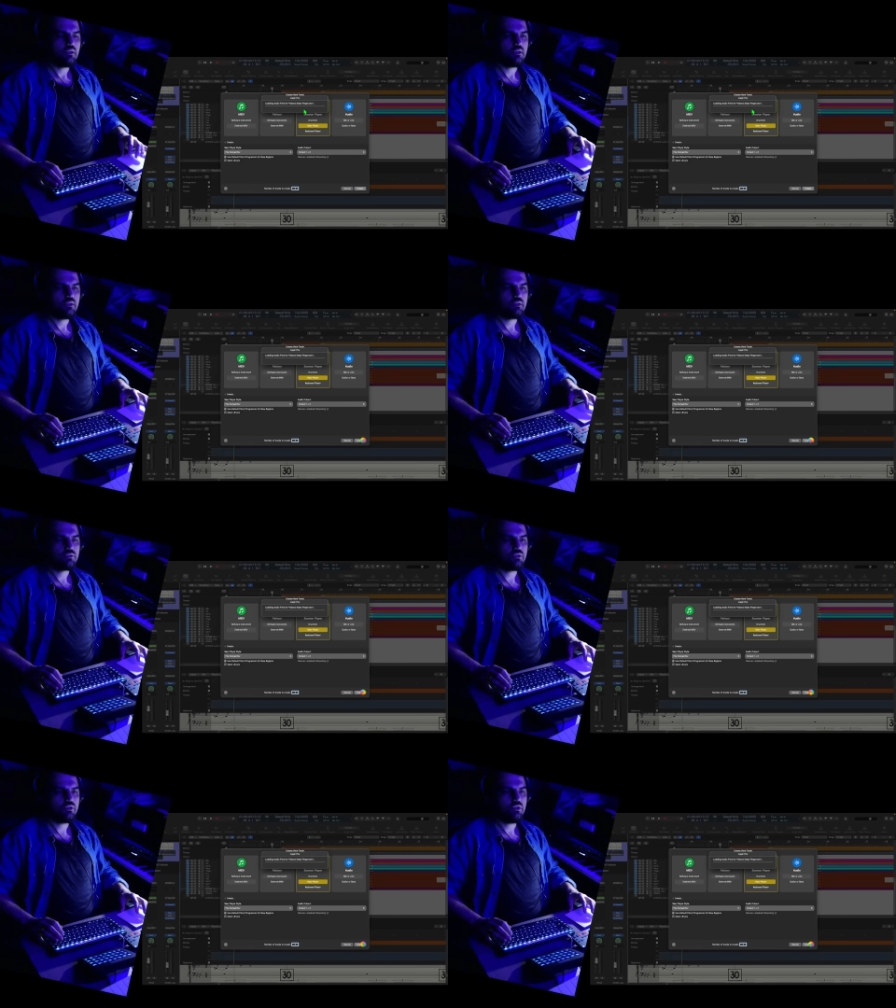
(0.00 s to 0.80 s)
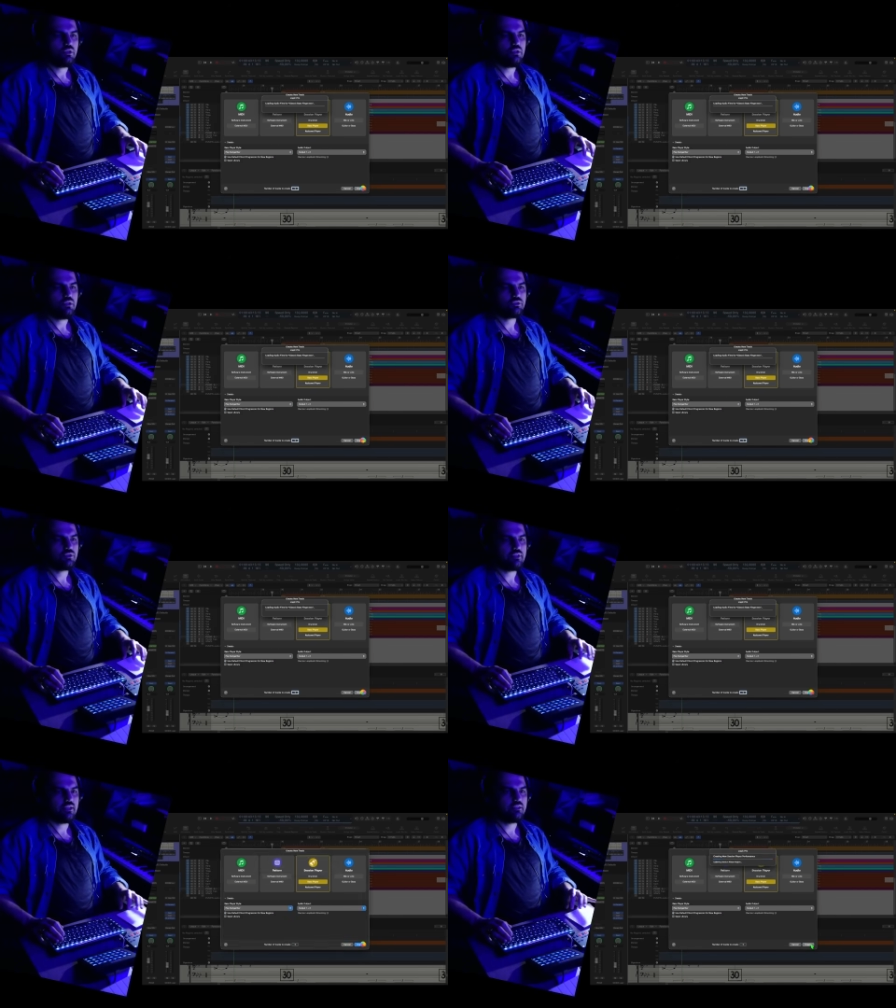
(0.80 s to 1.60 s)
So
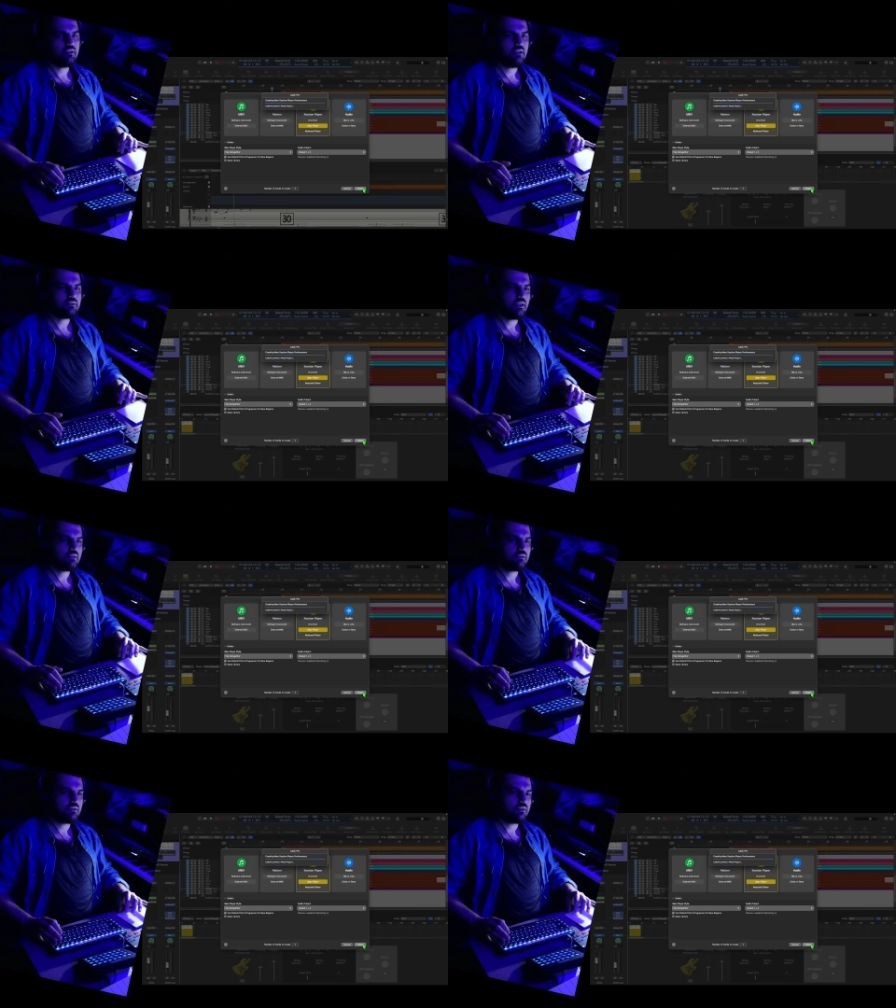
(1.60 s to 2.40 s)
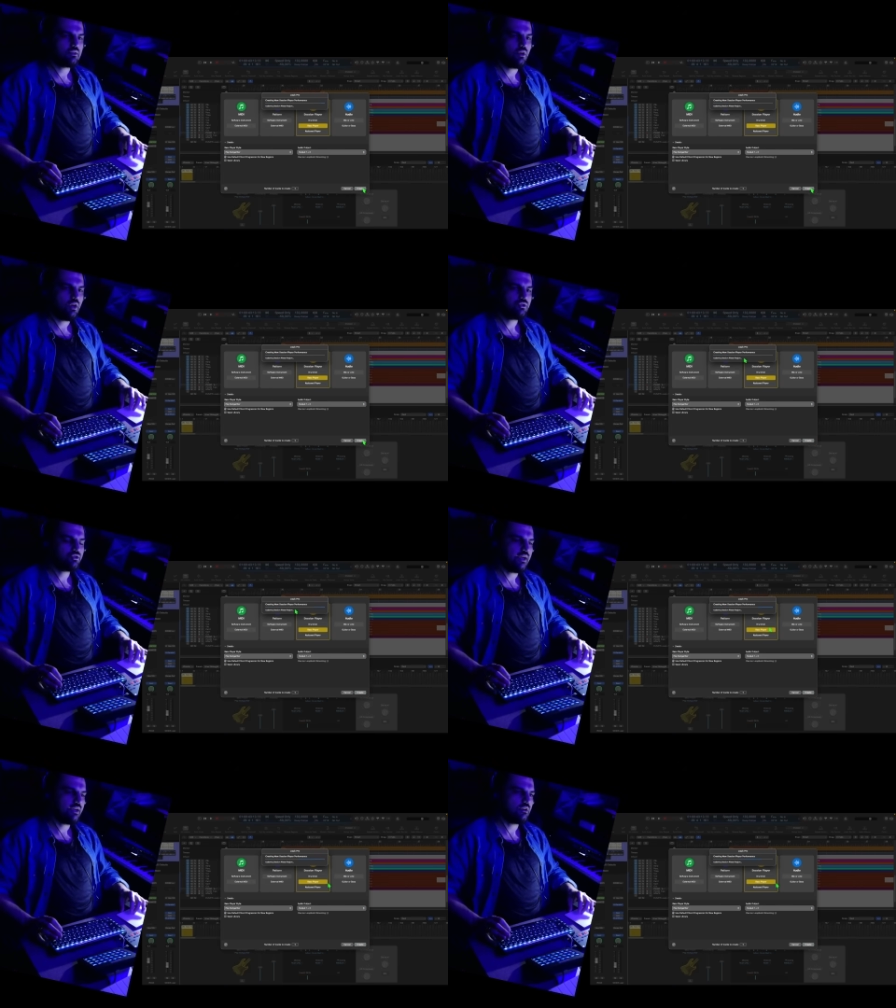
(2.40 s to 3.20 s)
the idea is that the chord
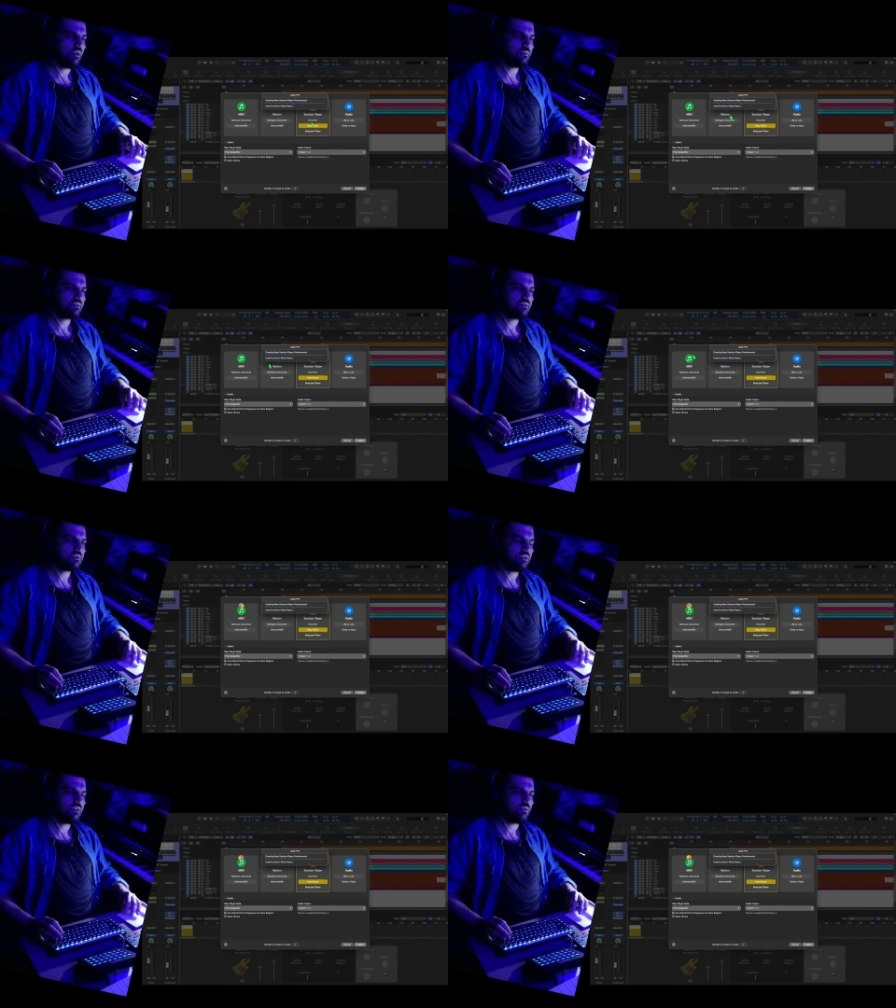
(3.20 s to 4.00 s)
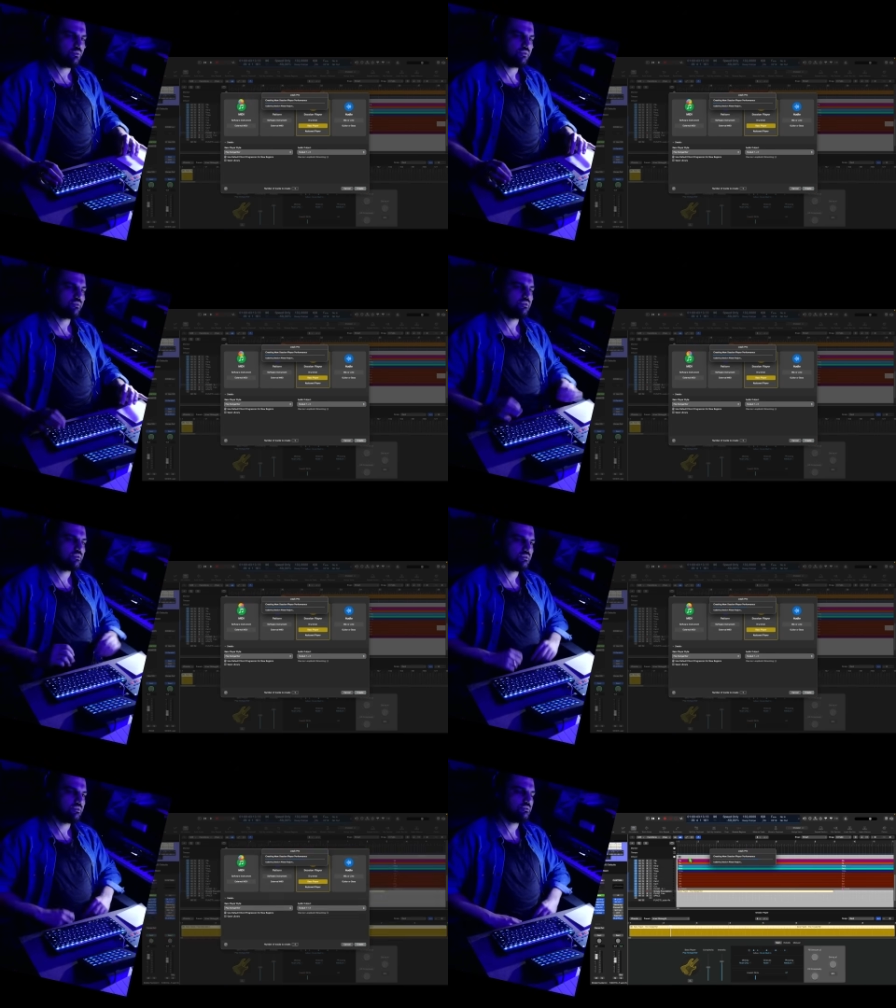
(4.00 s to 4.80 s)
track comes in sync with this
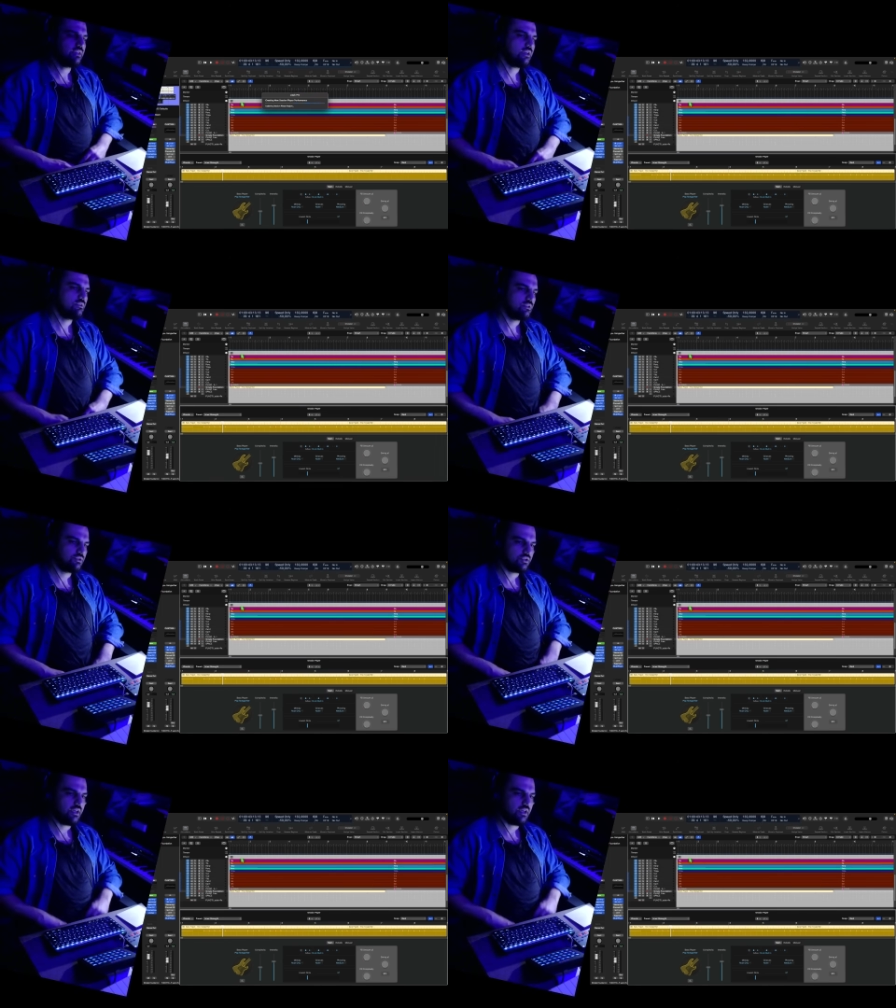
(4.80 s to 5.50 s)
new technology.